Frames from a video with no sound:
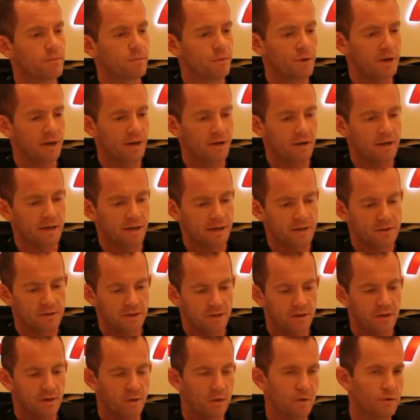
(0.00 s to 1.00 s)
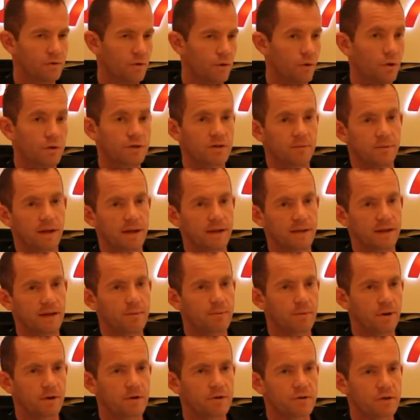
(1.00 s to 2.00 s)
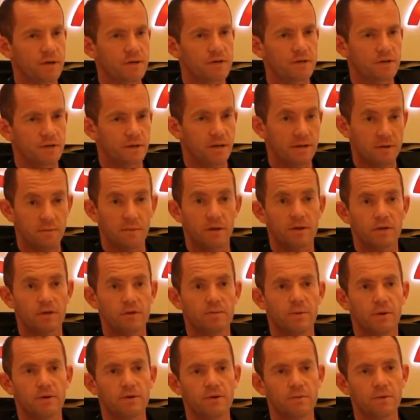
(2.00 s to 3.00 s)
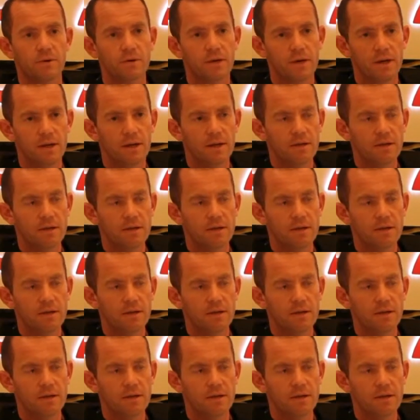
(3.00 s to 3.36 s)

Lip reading: we're looking to automate that process as much as possible.